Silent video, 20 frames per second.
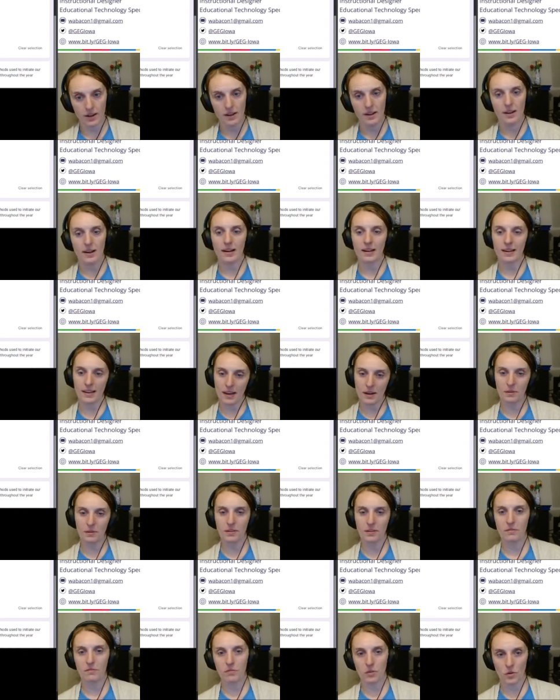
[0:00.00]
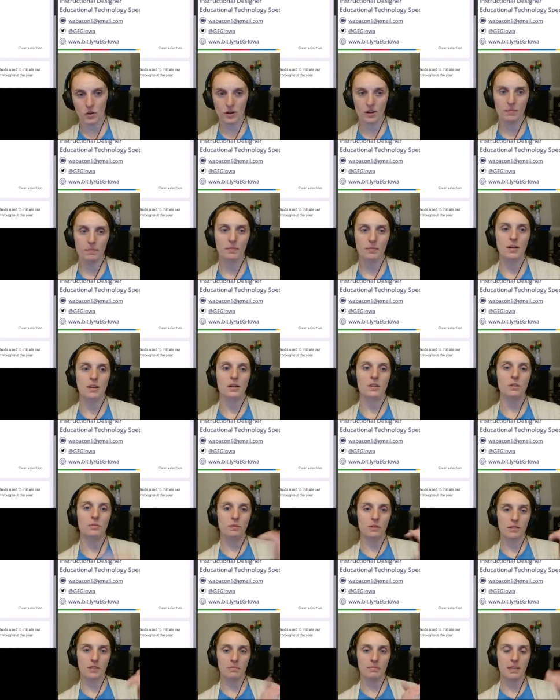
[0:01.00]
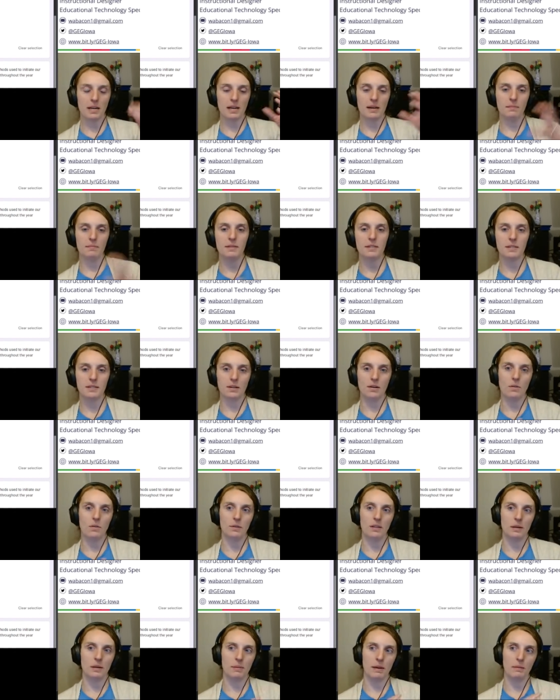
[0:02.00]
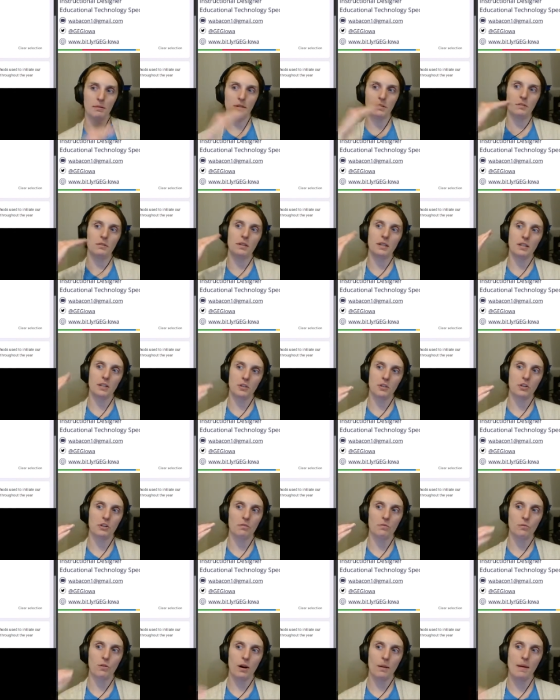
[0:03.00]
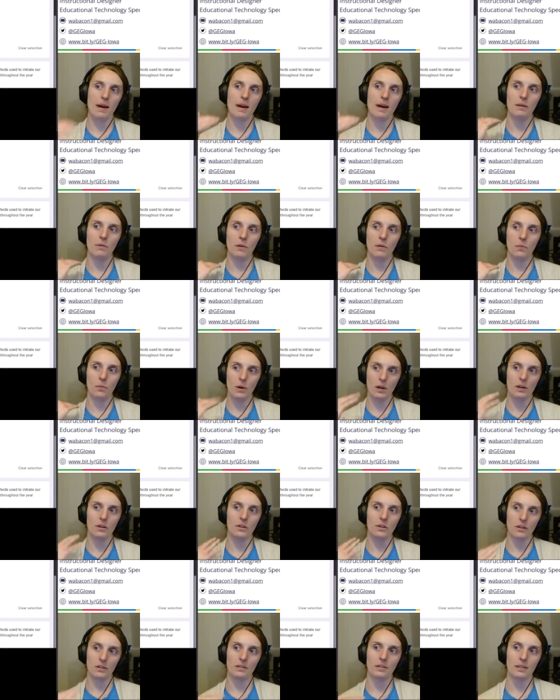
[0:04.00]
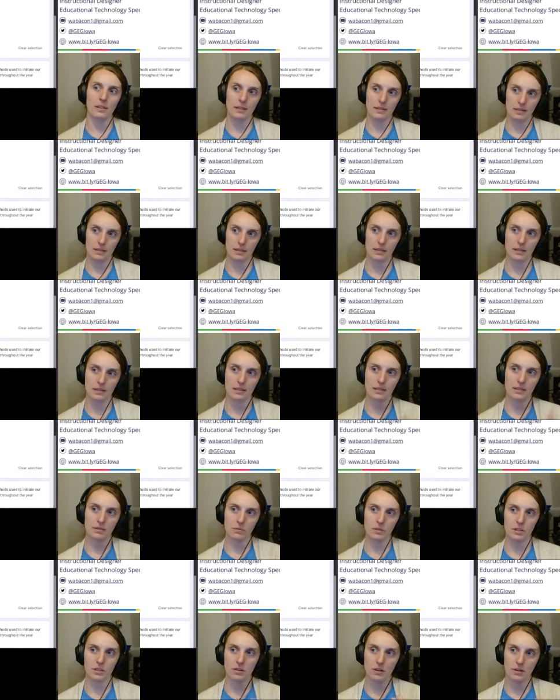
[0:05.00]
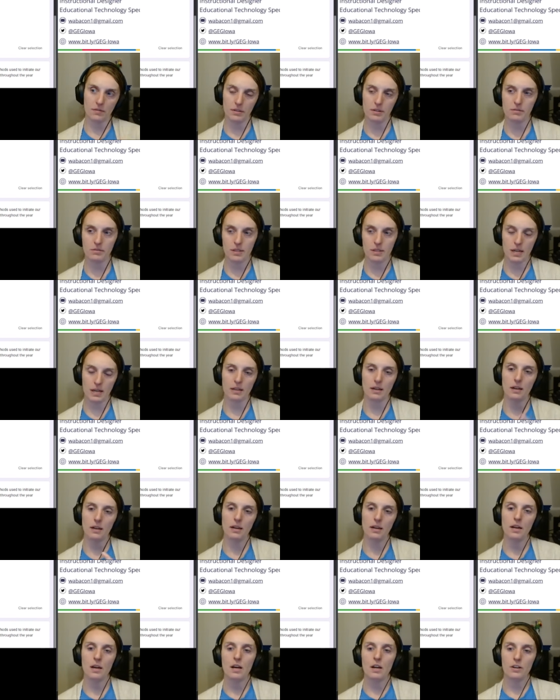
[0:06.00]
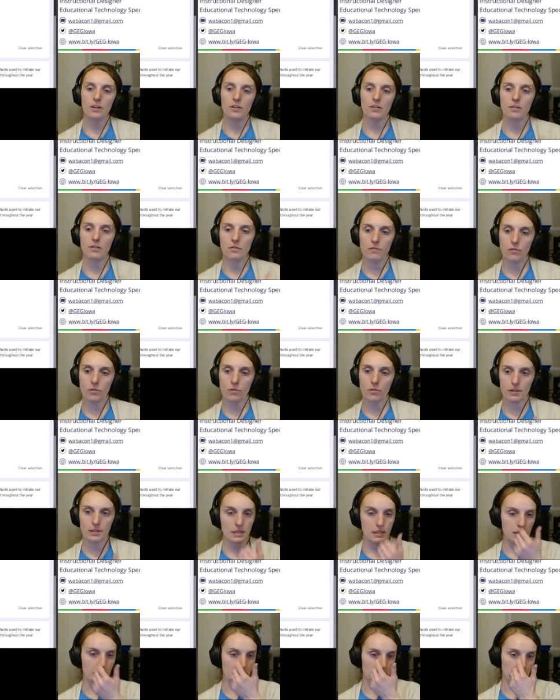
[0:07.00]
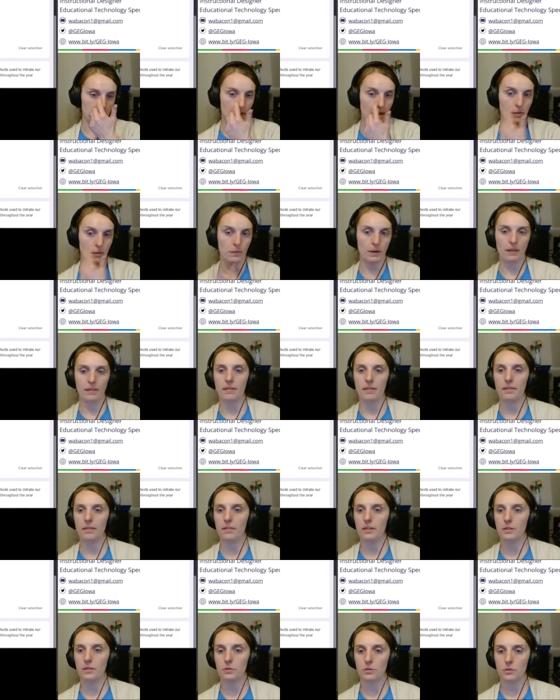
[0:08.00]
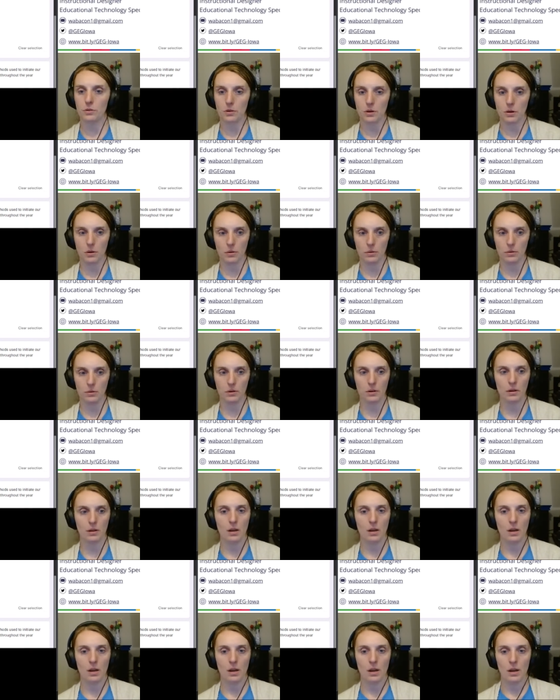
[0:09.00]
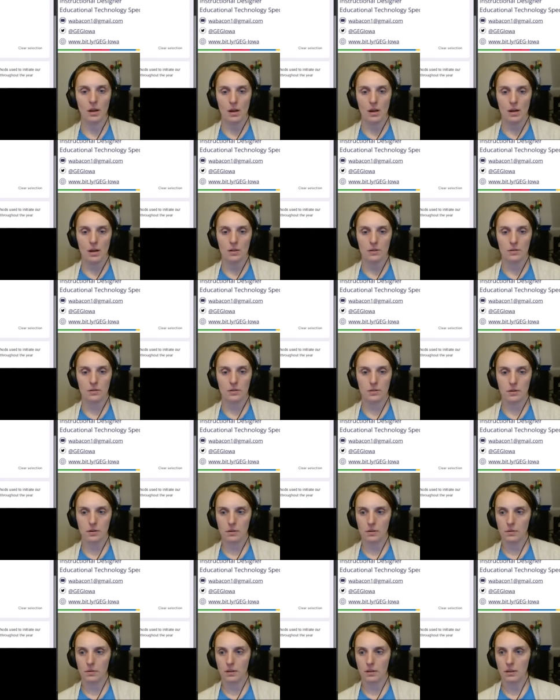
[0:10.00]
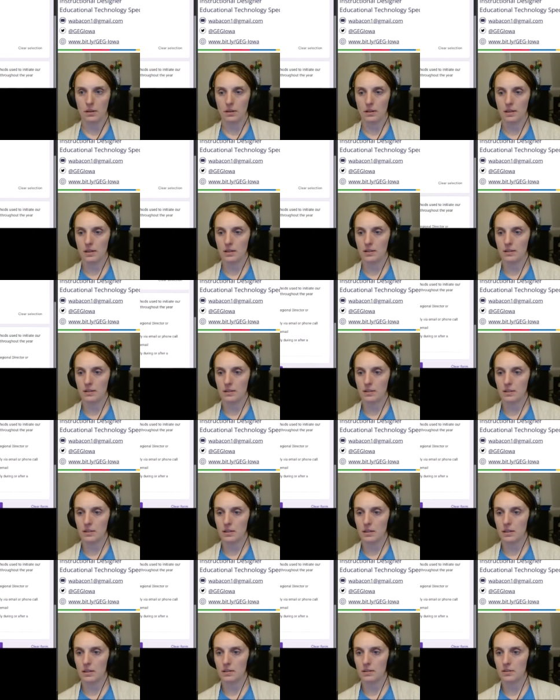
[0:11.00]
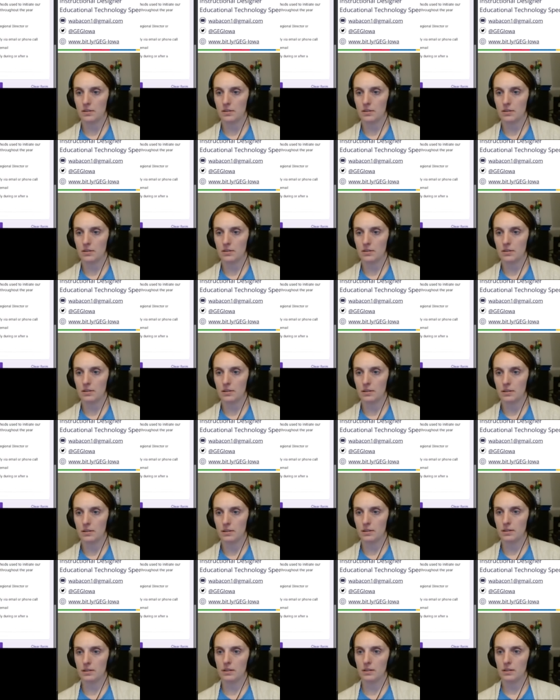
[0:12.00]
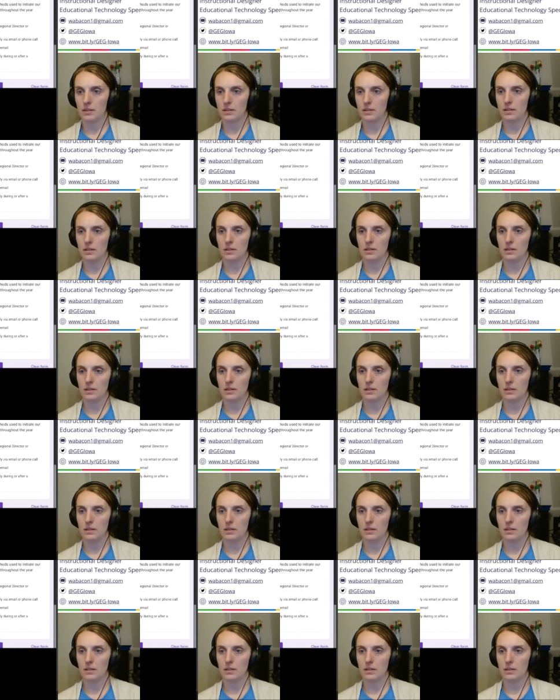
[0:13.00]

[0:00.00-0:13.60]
again, with a form, you will sometimes only be able to do the conditional formatting with what currently exists. Once you have new data, you can force it to do that with this code. So let's enter this in.